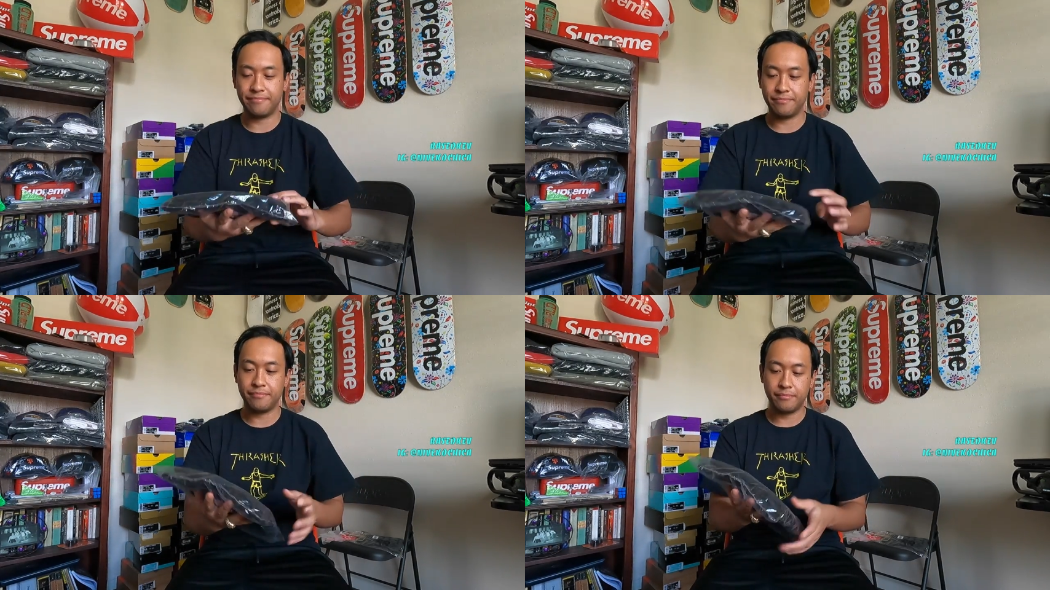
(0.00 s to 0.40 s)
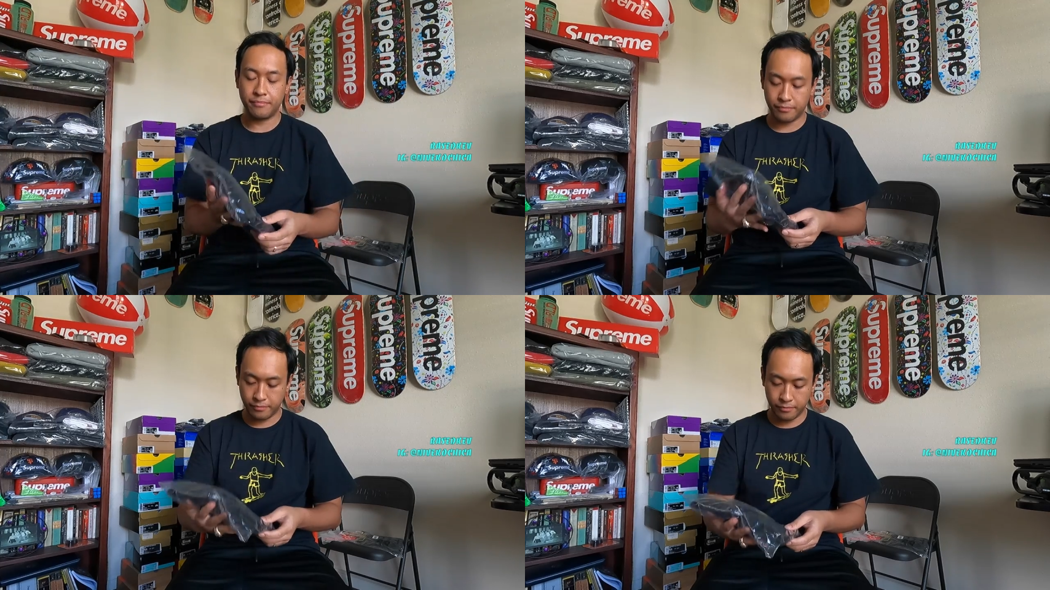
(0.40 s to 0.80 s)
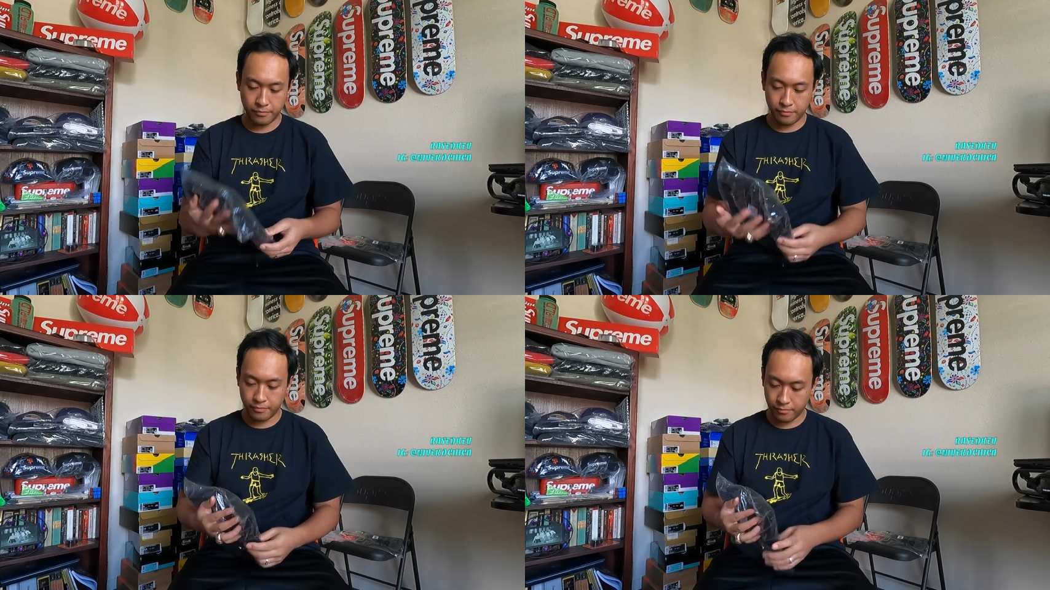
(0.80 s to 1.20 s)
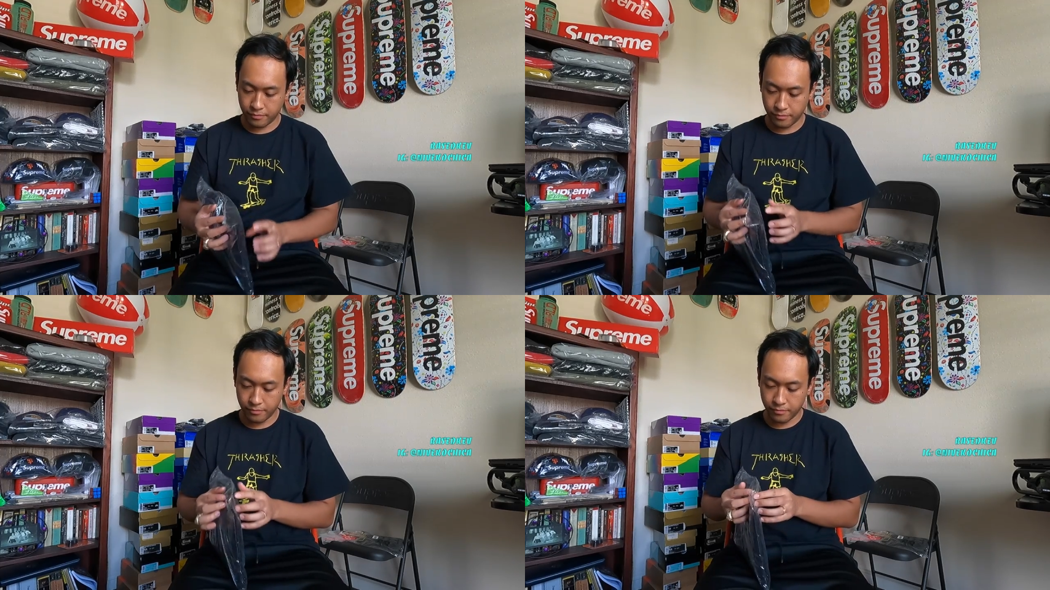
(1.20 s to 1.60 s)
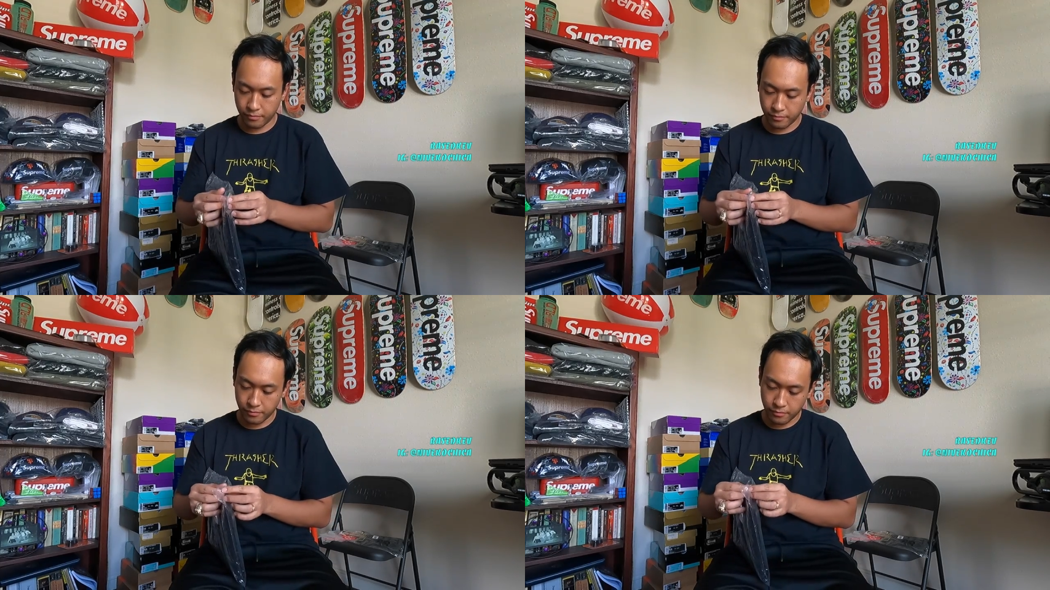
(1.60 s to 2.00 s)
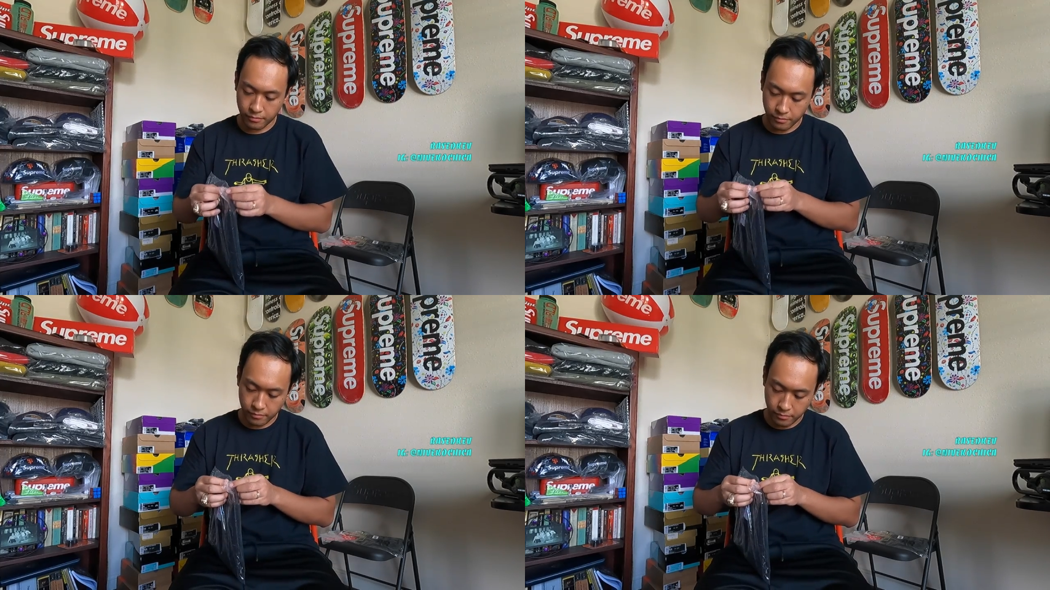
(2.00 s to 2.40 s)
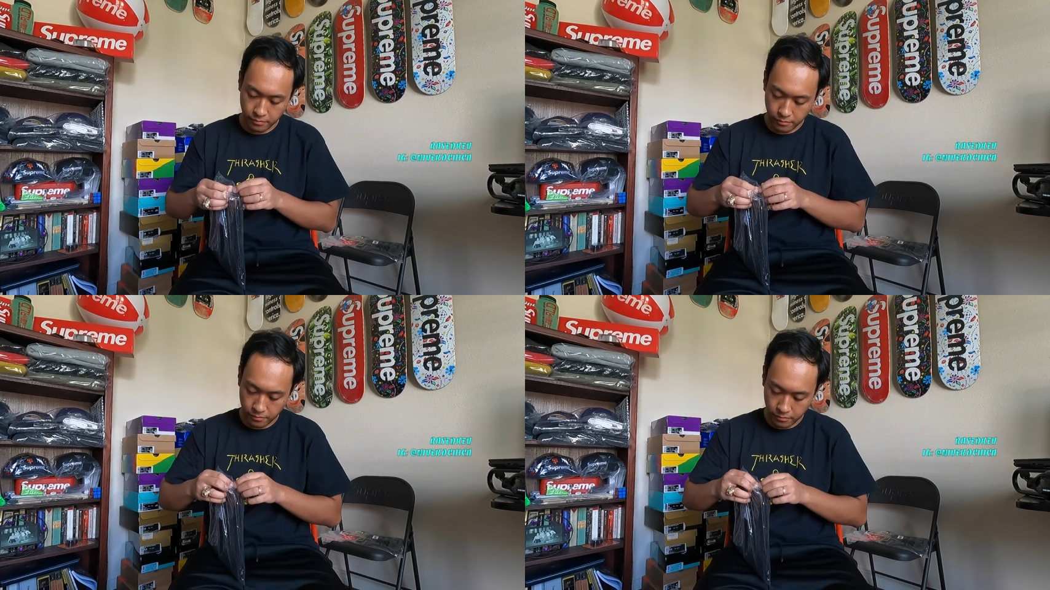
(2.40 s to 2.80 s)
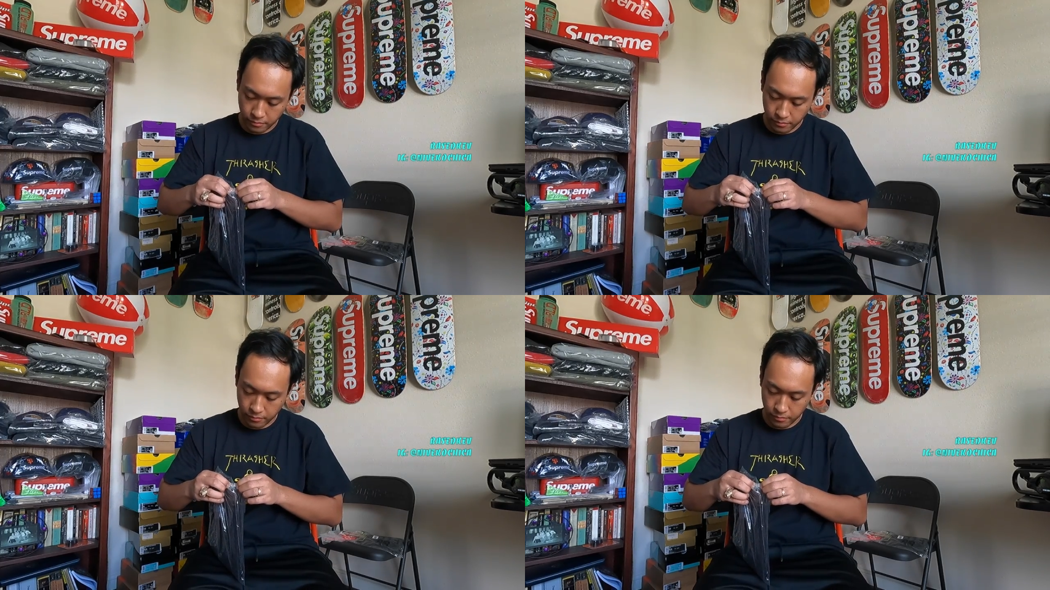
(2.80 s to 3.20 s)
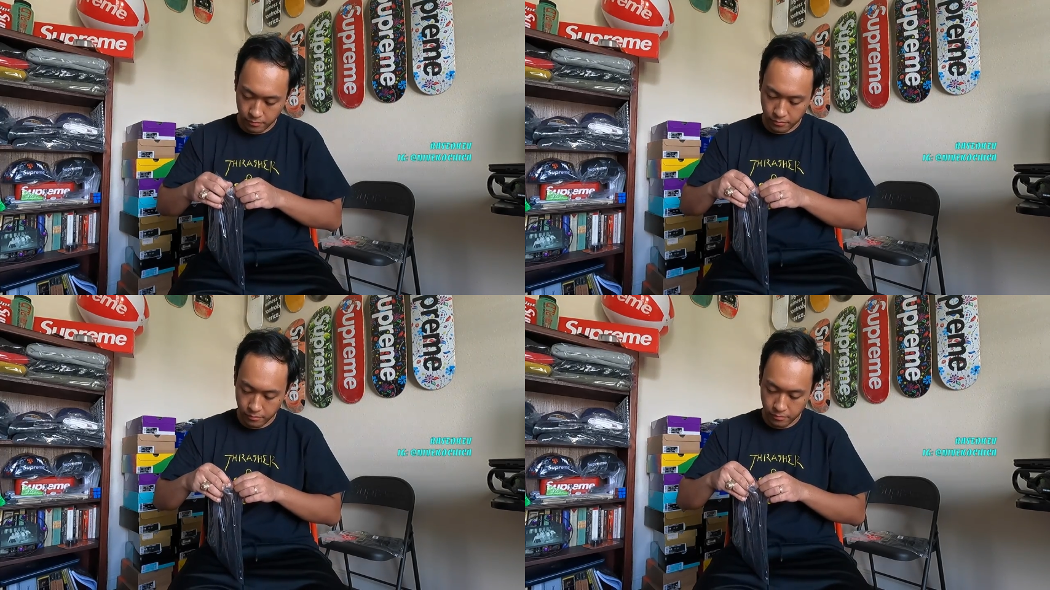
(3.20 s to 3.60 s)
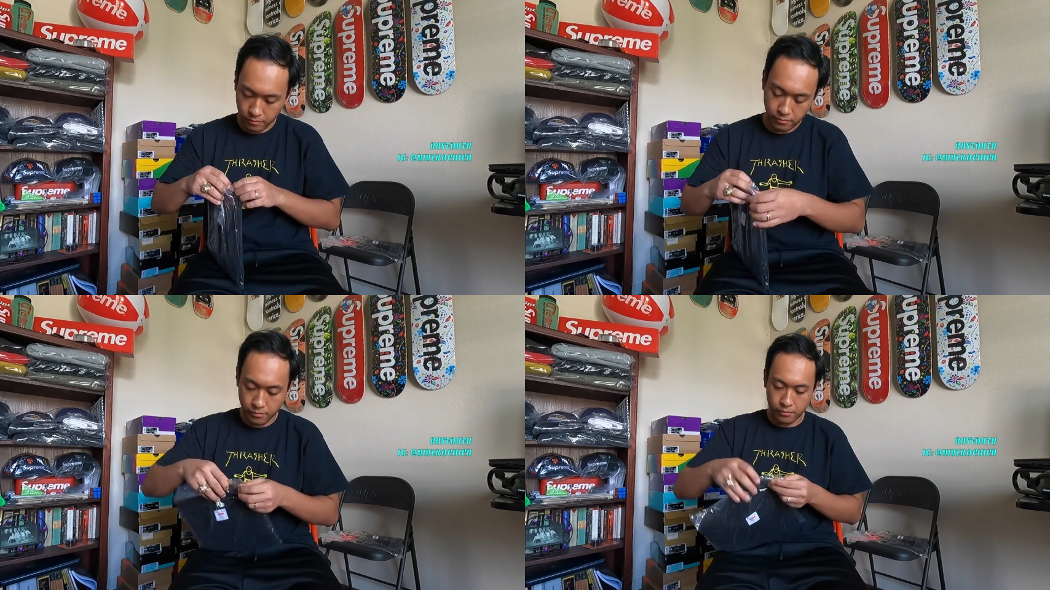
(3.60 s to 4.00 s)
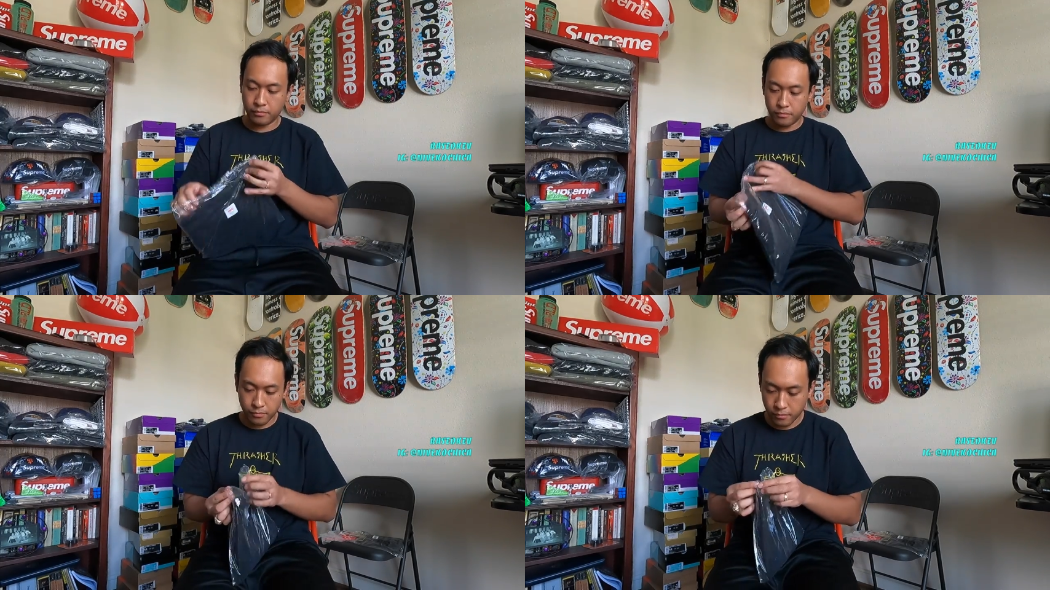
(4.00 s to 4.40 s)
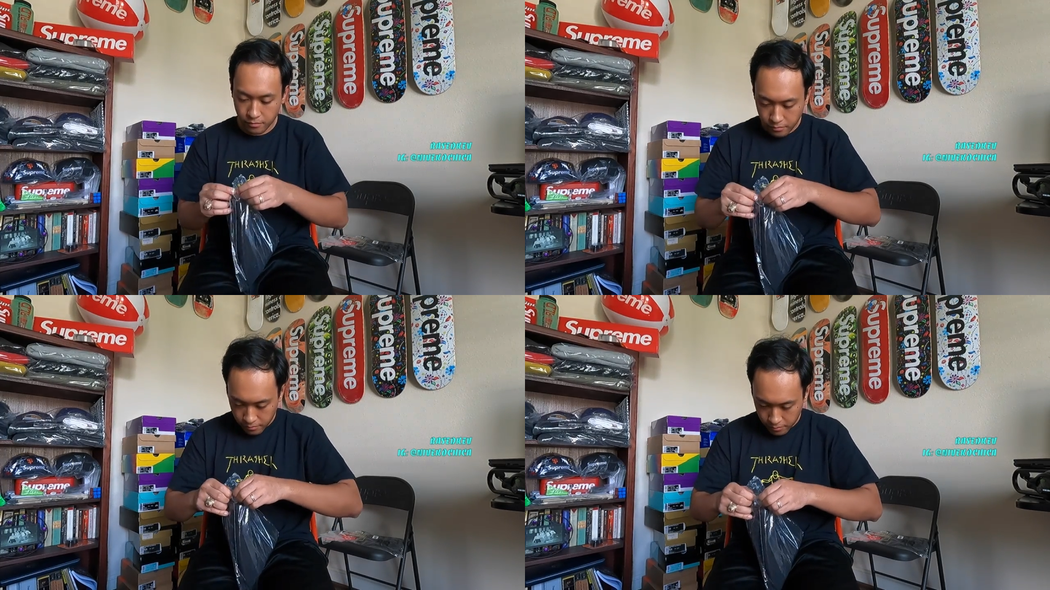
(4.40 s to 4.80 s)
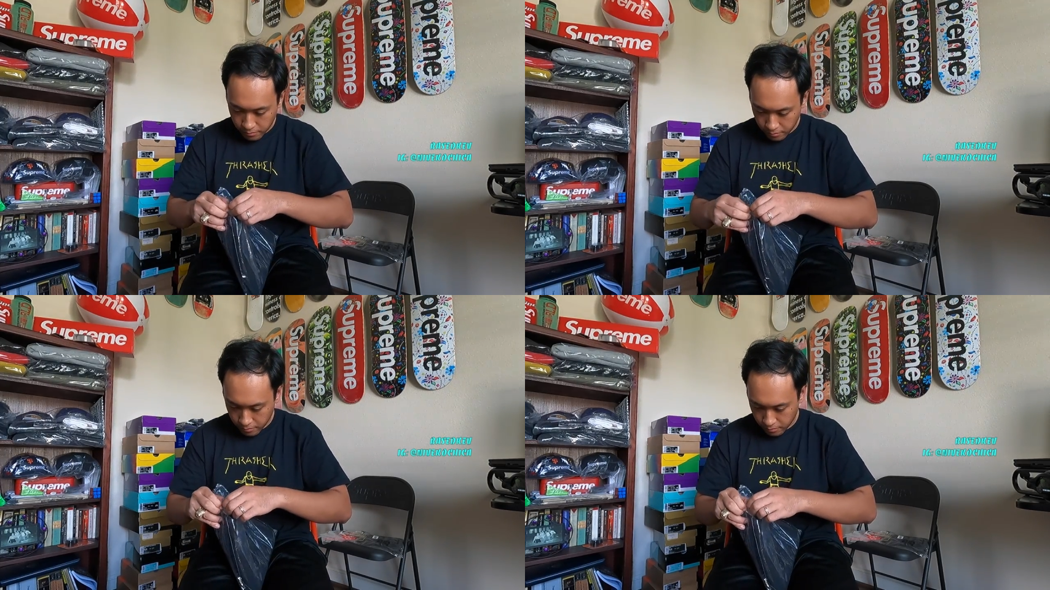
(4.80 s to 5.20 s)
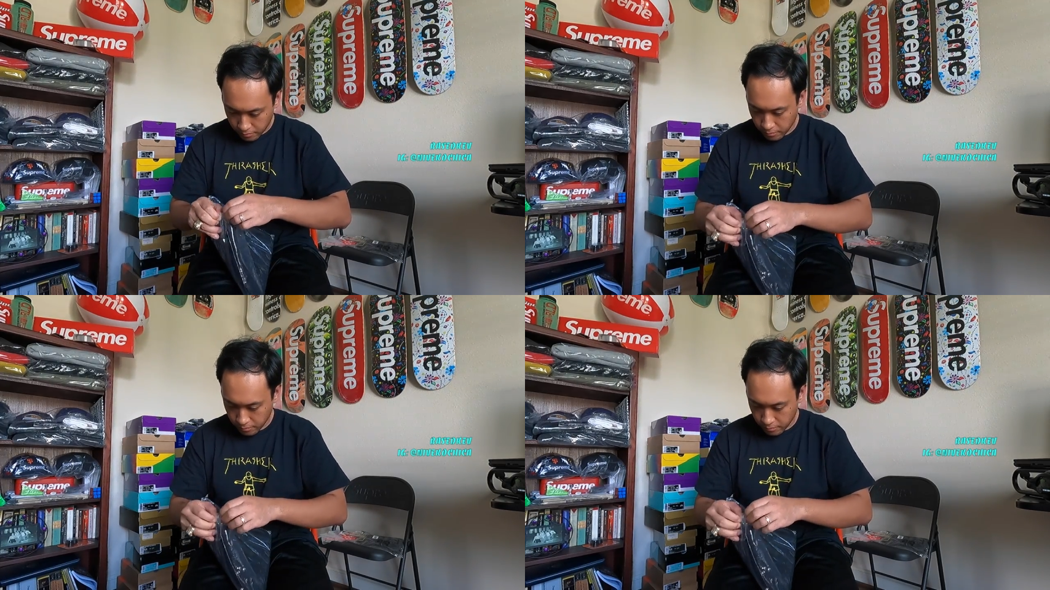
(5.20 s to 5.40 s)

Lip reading: Nothing is said.